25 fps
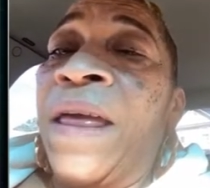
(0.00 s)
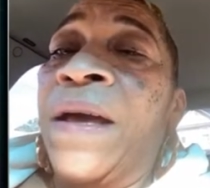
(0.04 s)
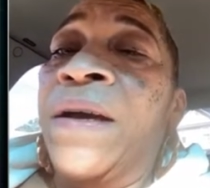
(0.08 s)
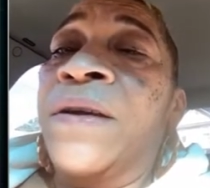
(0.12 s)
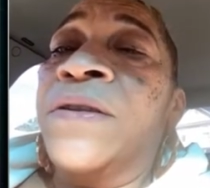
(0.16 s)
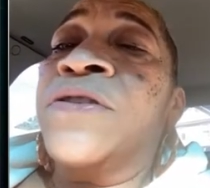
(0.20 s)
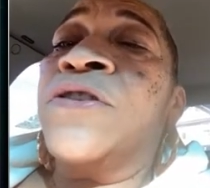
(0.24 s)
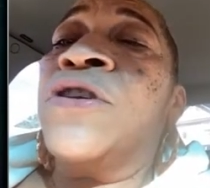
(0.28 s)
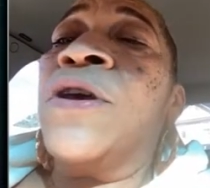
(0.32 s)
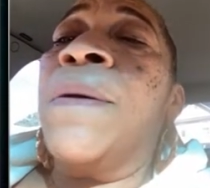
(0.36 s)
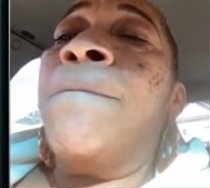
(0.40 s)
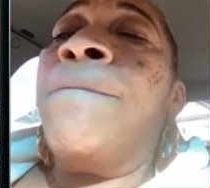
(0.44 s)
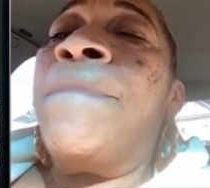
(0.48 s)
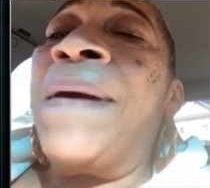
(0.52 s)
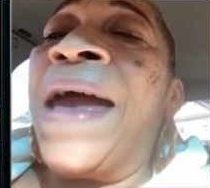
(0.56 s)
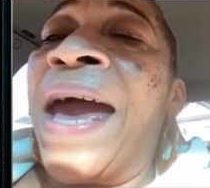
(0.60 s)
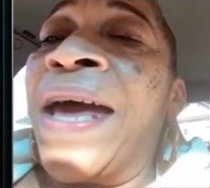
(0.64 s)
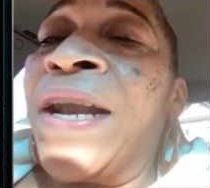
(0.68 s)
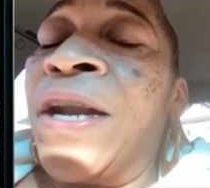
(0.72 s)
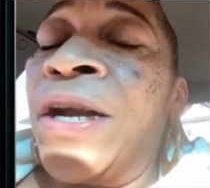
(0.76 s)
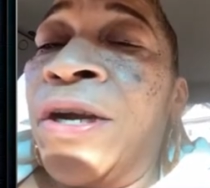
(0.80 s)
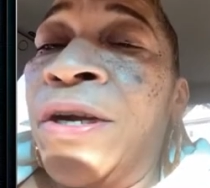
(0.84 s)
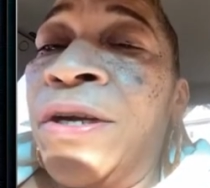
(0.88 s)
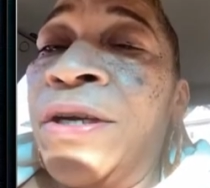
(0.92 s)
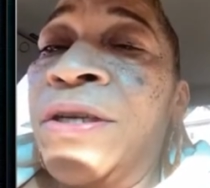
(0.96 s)
Mm-hmm. To
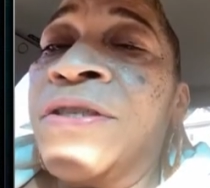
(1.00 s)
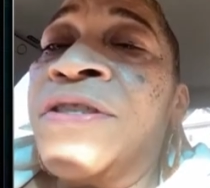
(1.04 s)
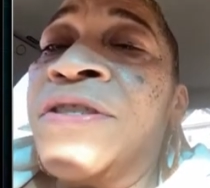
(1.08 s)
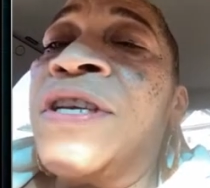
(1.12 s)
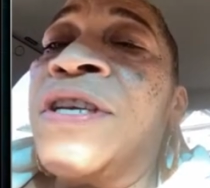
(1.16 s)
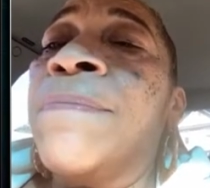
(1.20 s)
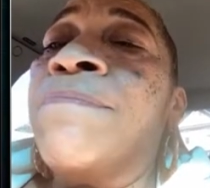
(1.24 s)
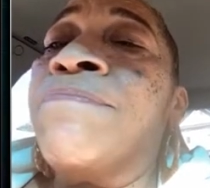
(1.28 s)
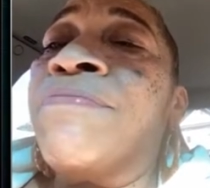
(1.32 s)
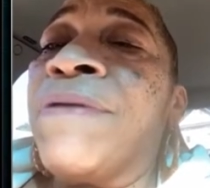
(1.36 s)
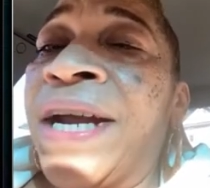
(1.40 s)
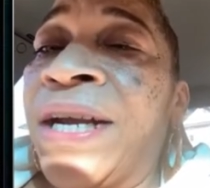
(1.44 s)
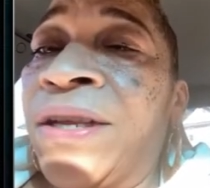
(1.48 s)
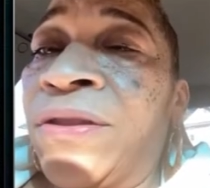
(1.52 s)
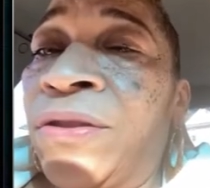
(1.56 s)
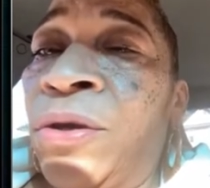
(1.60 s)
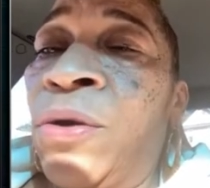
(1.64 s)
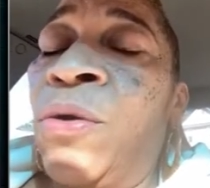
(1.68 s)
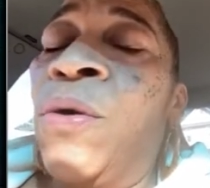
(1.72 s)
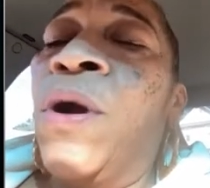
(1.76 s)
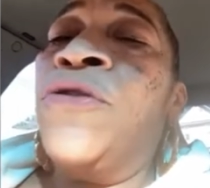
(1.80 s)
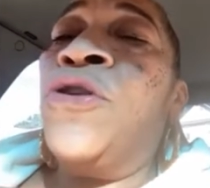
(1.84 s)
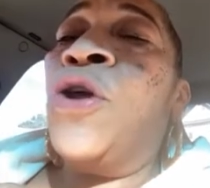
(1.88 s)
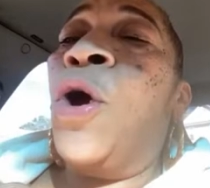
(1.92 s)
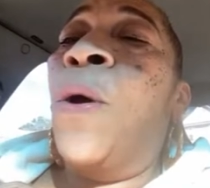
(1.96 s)
better to
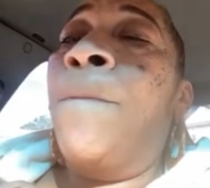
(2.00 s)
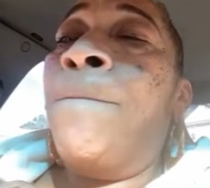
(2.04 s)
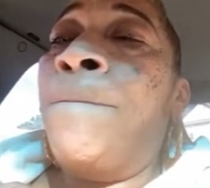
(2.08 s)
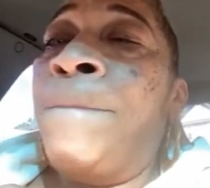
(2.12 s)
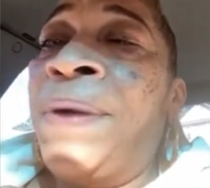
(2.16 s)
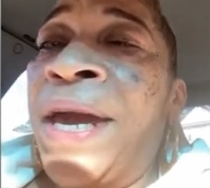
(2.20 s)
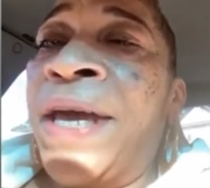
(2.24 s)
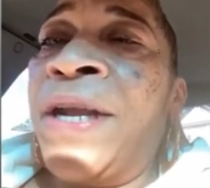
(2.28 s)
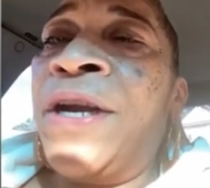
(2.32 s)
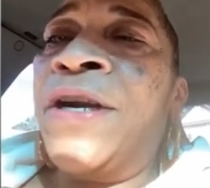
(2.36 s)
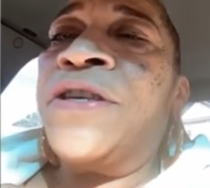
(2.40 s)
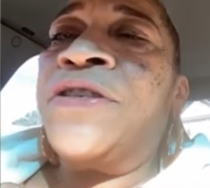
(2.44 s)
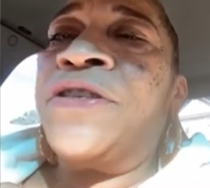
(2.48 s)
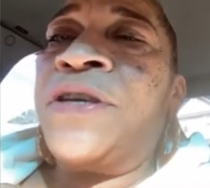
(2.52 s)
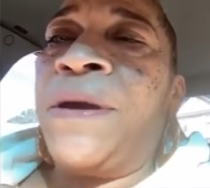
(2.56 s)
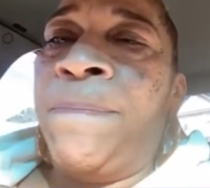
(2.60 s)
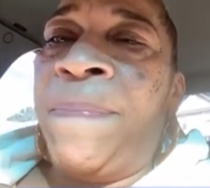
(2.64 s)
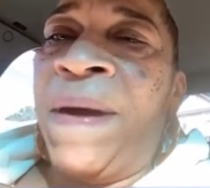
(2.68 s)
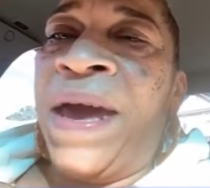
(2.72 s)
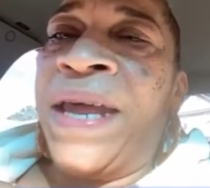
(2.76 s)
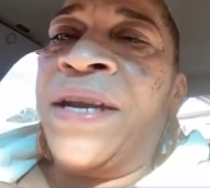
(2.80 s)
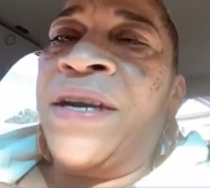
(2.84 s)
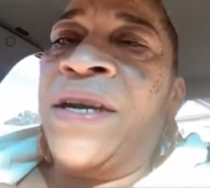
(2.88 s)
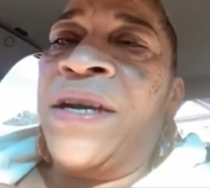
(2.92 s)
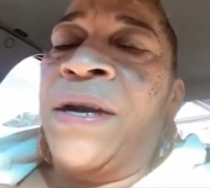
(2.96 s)
breakthrough. No, bitter to
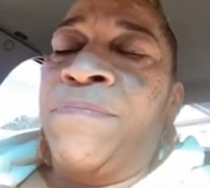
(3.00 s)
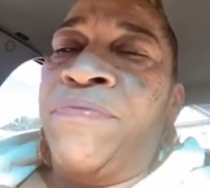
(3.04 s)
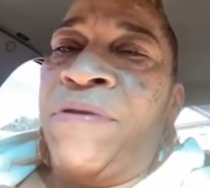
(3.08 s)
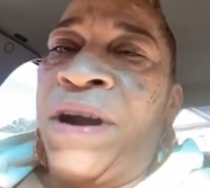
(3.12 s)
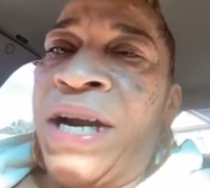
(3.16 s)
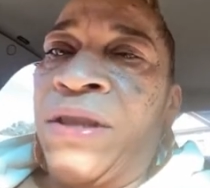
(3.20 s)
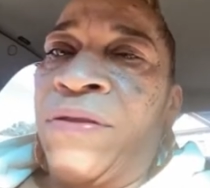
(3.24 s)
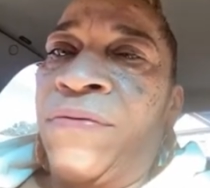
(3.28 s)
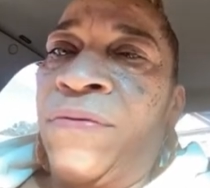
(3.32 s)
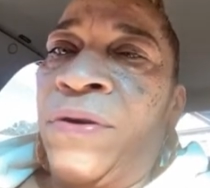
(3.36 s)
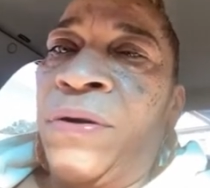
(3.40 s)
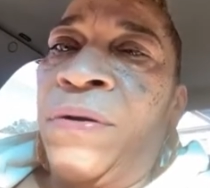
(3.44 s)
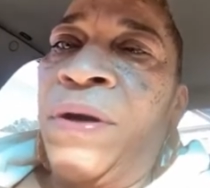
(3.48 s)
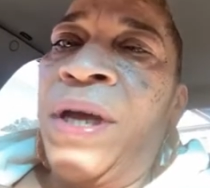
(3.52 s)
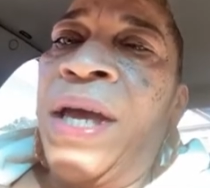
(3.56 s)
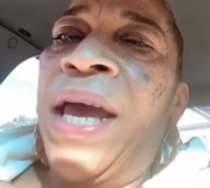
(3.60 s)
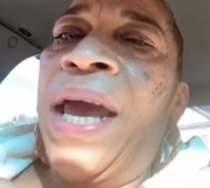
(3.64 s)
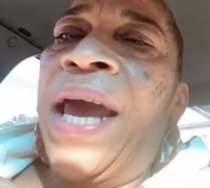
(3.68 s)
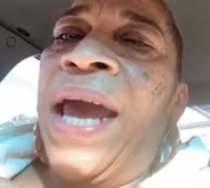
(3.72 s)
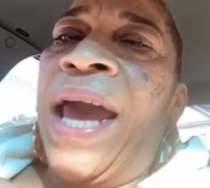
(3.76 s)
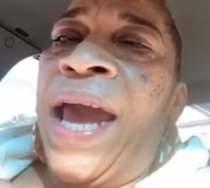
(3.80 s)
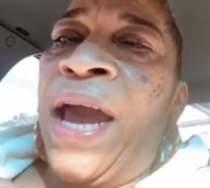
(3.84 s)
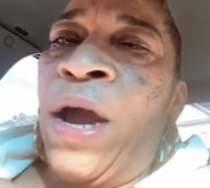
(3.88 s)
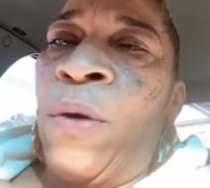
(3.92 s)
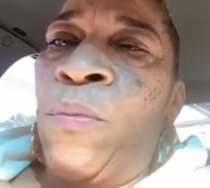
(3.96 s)
better to breakthrough.
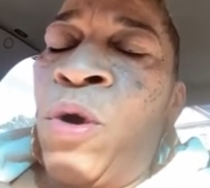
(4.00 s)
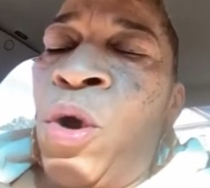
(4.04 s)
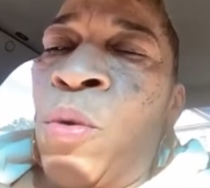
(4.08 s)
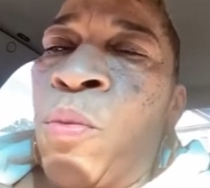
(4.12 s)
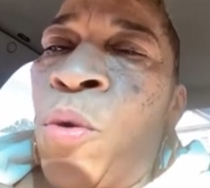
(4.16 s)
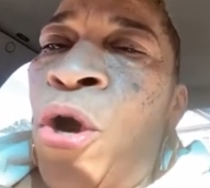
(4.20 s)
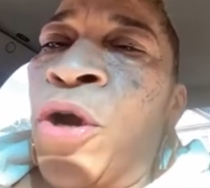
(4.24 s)
And wow.